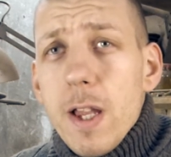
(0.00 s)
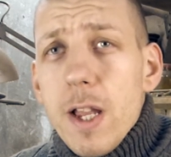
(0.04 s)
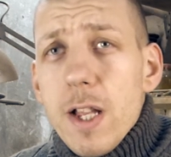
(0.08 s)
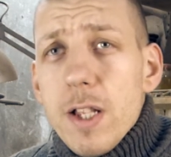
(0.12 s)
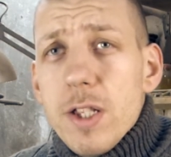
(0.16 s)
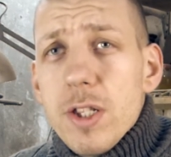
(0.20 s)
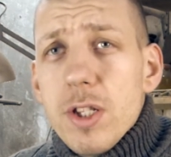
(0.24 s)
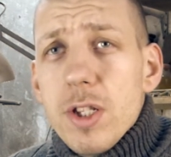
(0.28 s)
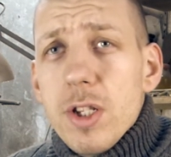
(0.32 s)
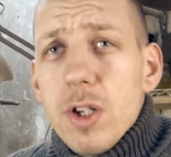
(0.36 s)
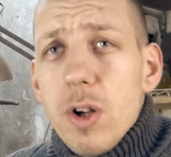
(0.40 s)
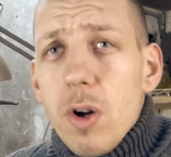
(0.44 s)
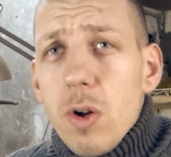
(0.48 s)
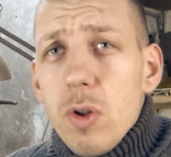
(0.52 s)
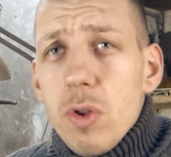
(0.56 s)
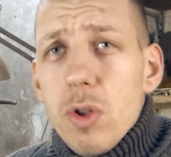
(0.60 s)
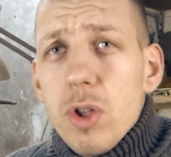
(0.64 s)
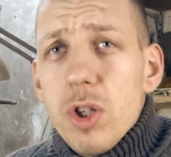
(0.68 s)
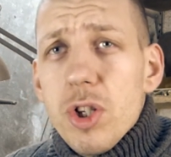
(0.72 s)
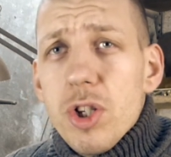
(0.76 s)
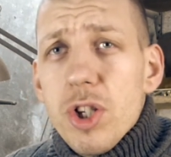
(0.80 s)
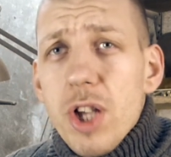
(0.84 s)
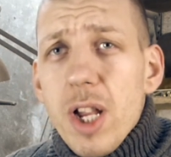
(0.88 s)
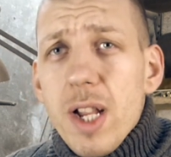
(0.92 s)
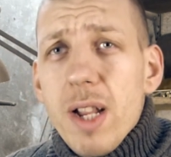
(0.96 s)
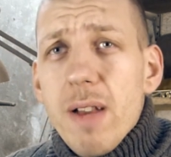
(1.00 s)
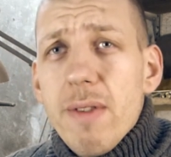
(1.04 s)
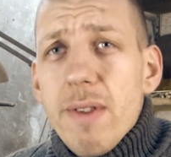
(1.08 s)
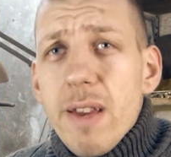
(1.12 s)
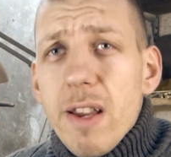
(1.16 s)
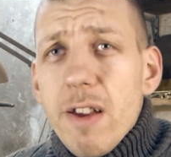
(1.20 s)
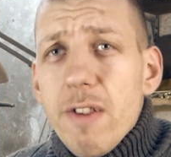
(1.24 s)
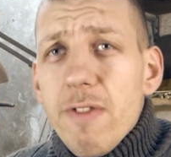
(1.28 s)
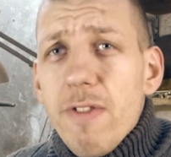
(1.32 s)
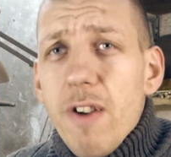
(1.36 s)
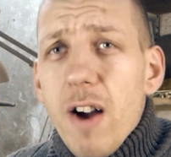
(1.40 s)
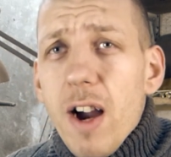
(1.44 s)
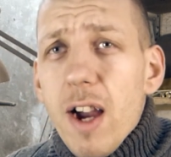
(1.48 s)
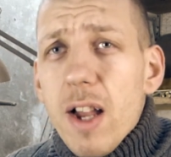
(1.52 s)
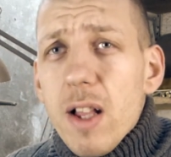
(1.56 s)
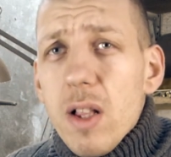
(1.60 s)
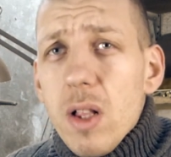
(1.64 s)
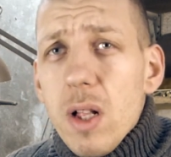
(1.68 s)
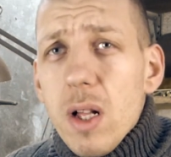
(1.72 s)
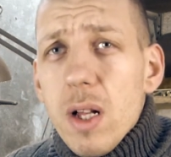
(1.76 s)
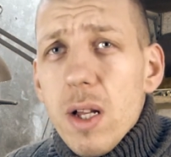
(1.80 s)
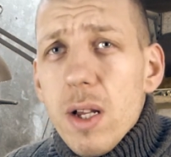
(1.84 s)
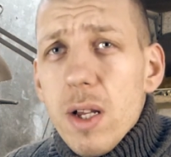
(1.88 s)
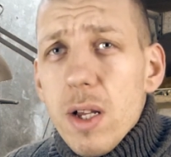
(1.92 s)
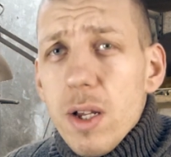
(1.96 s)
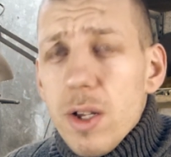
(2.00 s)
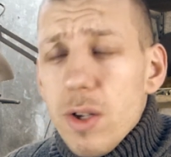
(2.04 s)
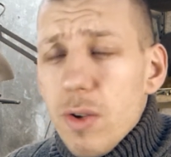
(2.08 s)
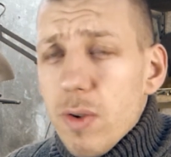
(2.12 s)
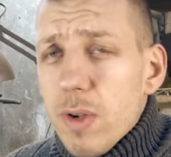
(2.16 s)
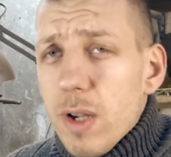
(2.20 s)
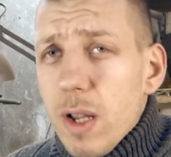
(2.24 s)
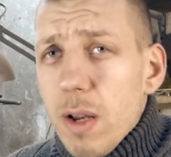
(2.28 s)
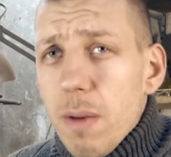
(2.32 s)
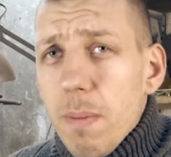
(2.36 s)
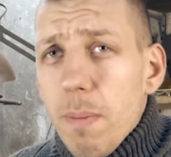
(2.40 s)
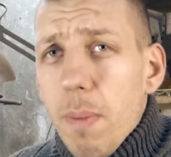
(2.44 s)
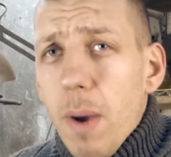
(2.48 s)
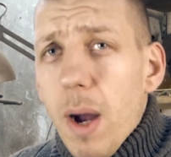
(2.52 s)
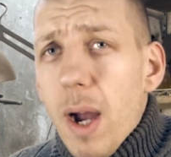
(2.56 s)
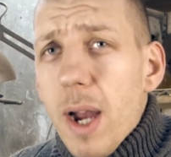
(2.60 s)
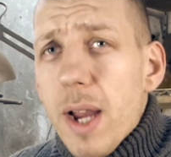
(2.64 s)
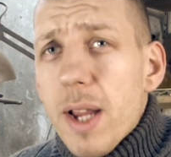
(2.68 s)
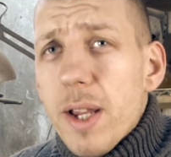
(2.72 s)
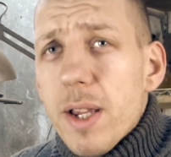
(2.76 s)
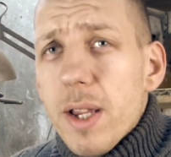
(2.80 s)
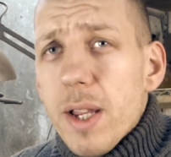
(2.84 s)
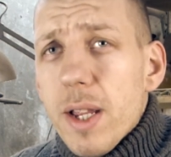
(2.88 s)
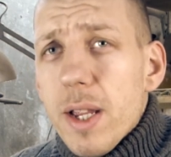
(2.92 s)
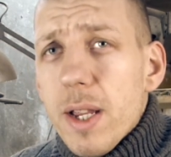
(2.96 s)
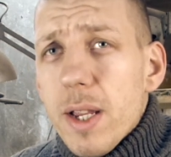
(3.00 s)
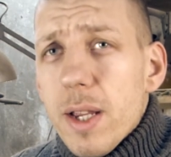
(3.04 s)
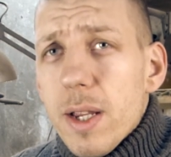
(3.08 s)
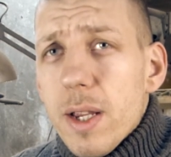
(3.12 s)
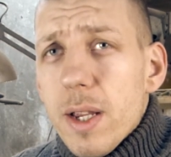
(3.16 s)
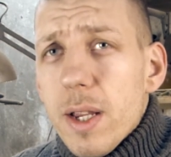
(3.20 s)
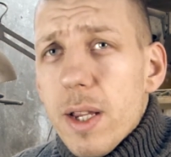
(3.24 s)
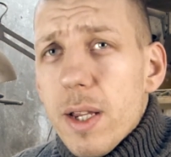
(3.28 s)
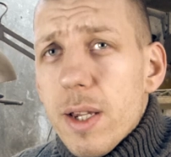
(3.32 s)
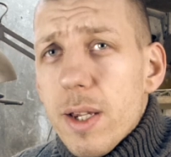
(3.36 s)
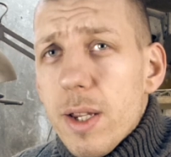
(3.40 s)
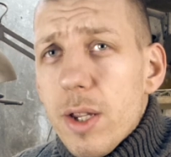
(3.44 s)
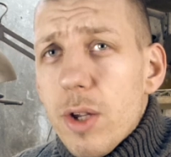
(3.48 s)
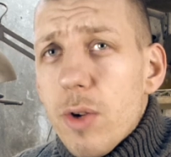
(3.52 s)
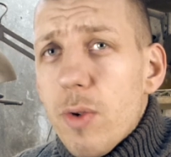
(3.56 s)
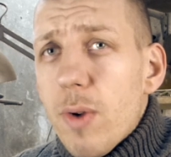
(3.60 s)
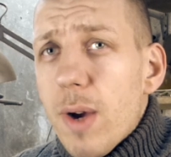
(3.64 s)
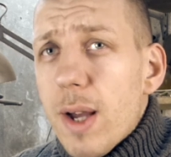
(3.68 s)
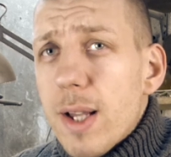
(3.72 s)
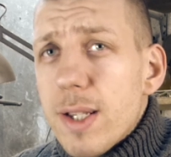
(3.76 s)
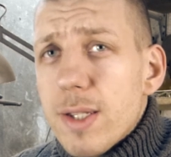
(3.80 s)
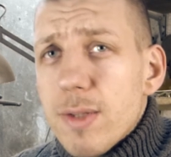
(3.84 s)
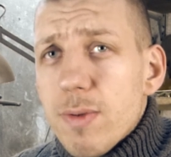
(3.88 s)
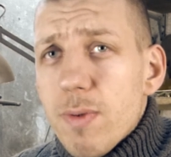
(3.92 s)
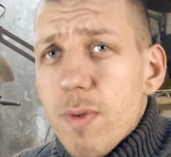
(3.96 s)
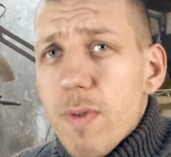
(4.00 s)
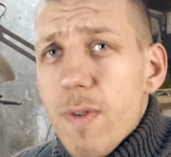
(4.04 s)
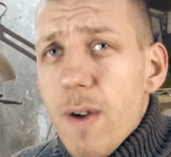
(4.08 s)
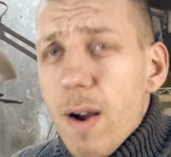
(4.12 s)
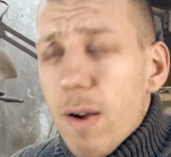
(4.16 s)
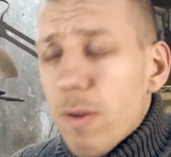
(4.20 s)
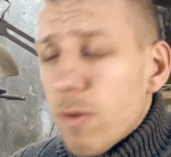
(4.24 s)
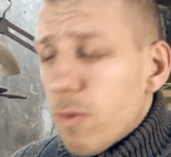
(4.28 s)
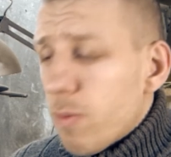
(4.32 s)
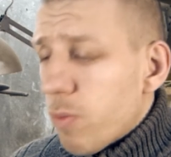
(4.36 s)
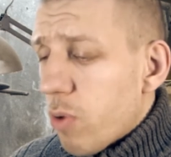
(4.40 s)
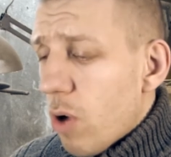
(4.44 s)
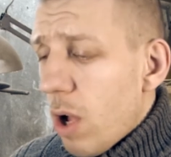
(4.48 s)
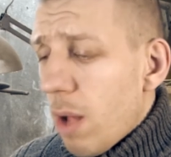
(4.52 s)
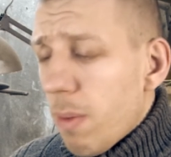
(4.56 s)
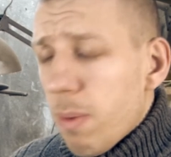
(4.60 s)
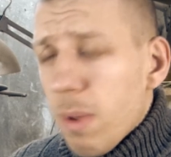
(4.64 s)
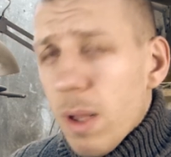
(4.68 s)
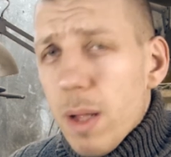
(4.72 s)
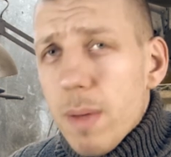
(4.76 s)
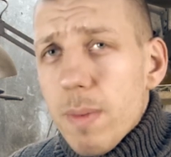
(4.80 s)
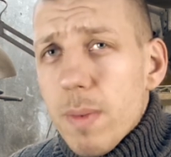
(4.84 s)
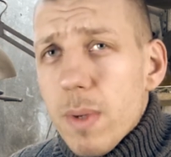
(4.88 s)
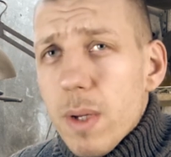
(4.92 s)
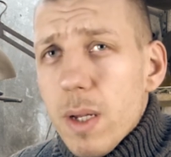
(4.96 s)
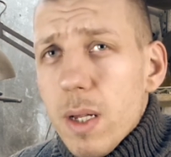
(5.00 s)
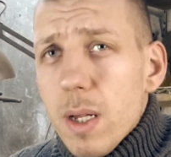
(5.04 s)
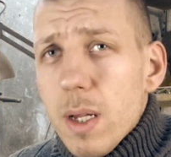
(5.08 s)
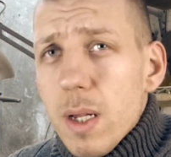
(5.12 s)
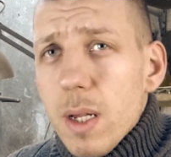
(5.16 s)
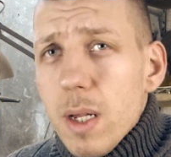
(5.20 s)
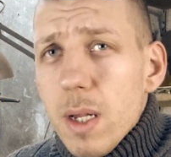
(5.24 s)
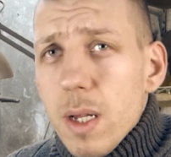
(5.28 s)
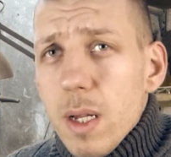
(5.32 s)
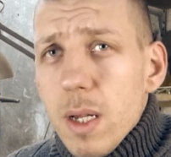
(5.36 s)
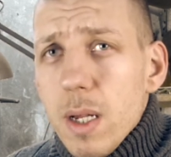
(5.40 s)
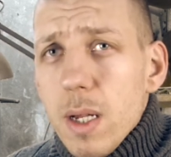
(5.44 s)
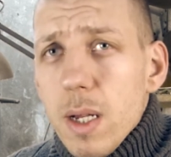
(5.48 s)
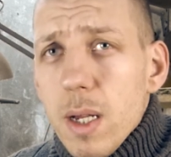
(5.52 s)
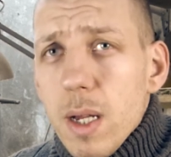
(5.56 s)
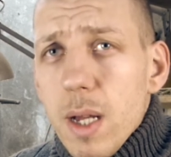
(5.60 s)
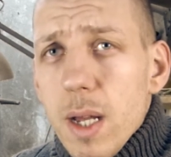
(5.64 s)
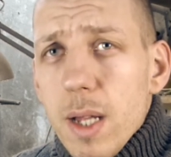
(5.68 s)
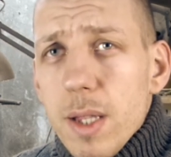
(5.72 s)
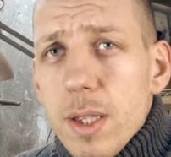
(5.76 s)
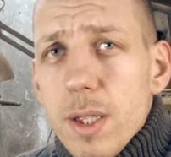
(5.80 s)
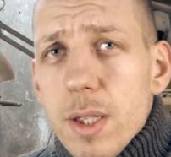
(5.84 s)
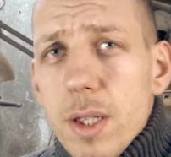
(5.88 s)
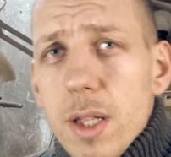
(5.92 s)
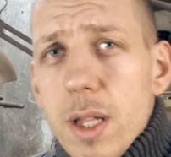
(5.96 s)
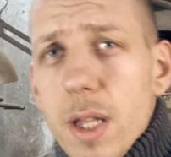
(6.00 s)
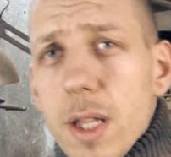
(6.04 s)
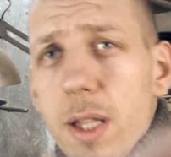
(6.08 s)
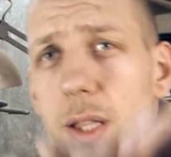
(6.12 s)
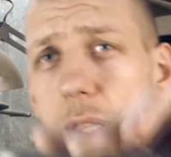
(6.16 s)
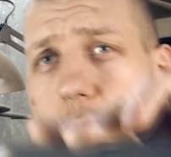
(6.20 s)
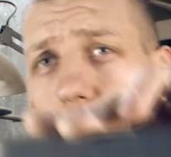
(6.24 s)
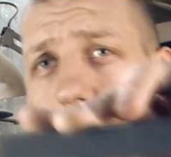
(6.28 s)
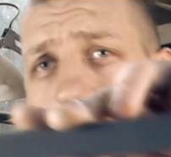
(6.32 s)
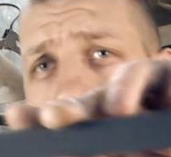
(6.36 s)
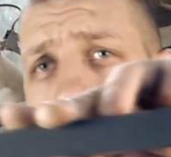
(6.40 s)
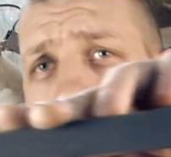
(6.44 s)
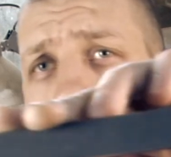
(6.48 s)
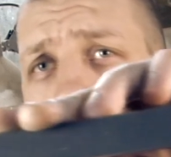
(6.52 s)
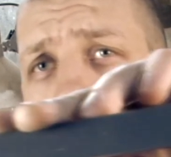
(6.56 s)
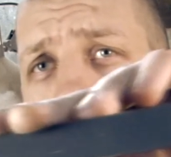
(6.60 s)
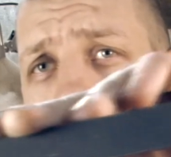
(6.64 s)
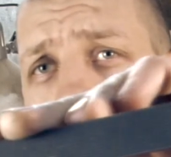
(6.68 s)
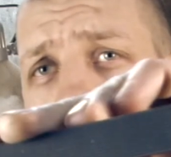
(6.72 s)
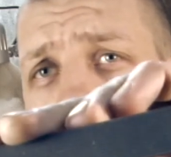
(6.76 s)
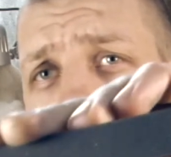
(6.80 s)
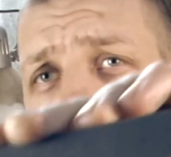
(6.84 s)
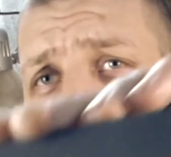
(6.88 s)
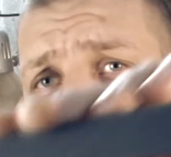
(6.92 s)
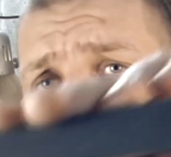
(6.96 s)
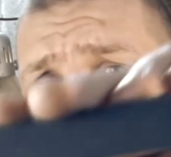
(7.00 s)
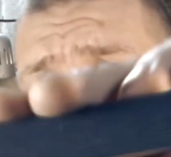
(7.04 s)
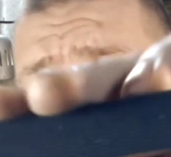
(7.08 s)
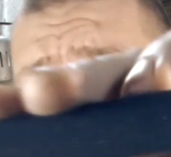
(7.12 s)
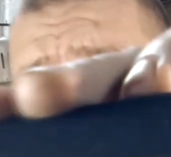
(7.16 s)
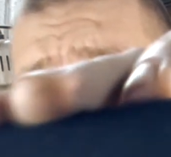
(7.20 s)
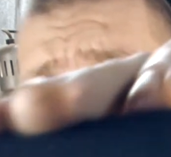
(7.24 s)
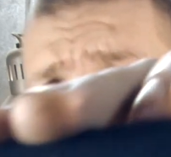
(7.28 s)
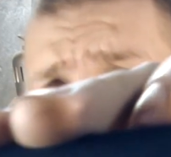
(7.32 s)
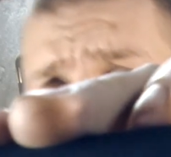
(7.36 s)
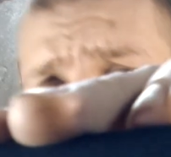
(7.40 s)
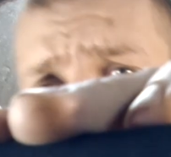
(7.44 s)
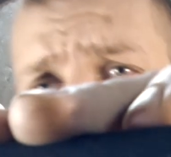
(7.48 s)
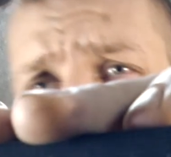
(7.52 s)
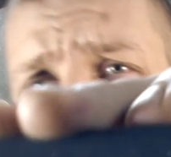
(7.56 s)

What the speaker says: it's called checkering file. You can buy it in the US without problem. And it looks like this.